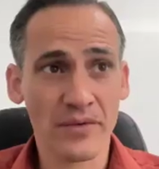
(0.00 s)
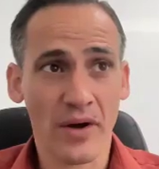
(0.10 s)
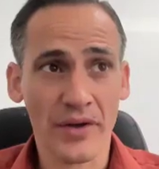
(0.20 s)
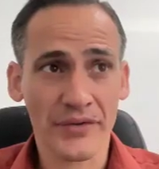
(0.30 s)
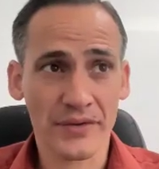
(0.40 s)

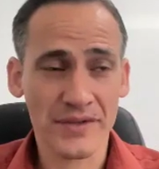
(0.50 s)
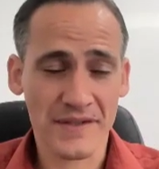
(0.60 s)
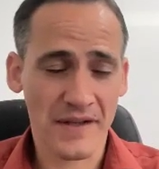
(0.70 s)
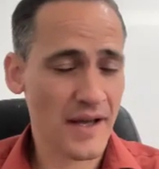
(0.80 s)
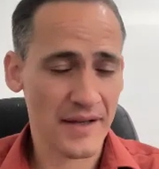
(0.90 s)
also
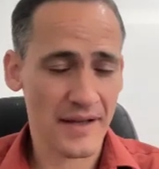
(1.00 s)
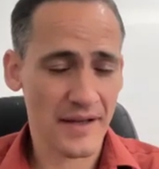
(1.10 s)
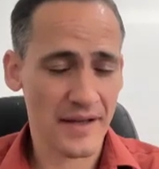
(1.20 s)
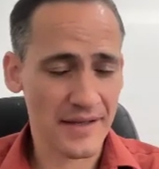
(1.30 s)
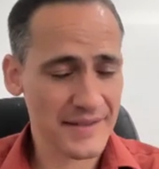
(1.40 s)
just got
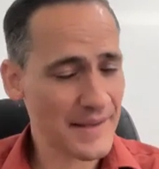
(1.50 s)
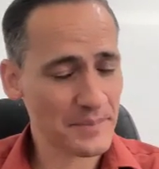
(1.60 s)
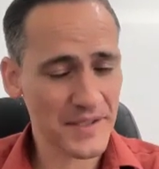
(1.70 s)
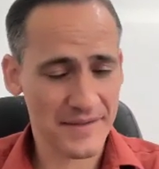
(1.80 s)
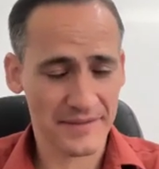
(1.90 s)
an
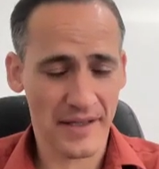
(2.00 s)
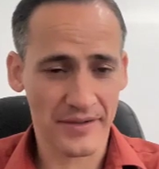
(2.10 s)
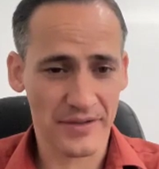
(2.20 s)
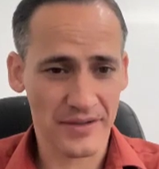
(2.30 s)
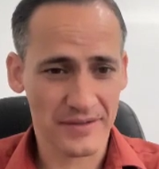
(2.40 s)
acceptance
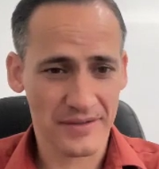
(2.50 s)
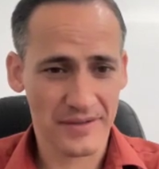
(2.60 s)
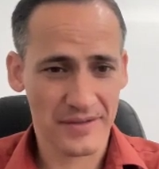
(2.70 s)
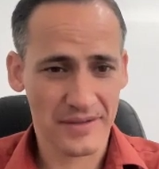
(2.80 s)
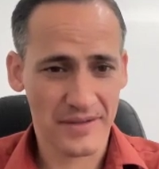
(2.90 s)
letter
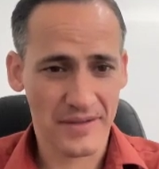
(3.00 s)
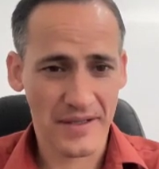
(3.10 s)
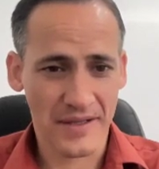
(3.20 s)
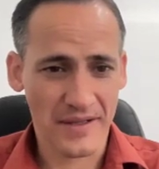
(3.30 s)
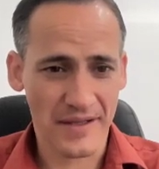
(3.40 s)

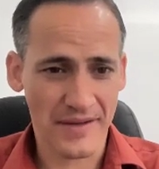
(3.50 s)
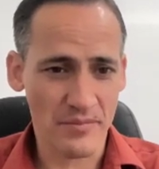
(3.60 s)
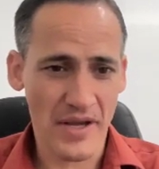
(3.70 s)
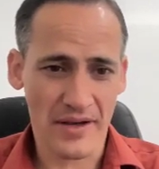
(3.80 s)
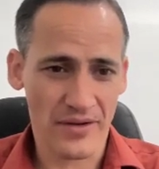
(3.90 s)
in the
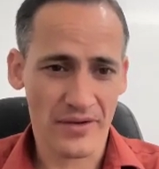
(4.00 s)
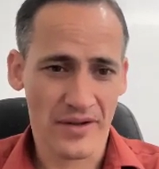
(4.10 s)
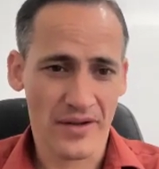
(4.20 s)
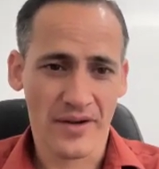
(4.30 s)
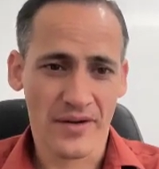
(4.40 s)

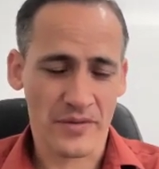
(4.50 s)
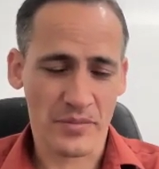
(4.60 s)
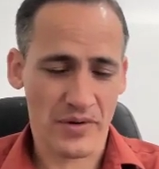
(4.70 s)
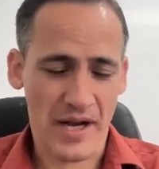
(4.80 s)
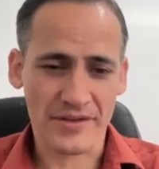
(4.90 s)
mail from
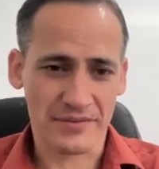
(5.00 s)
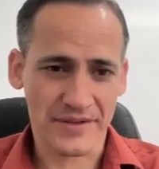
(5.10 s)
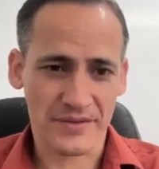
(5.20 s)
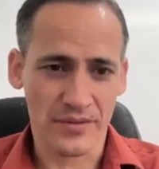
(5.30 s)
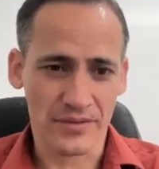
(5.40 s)
a graduate
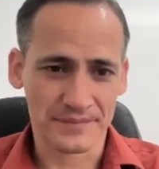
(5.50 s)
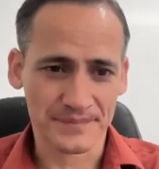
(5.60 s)
school."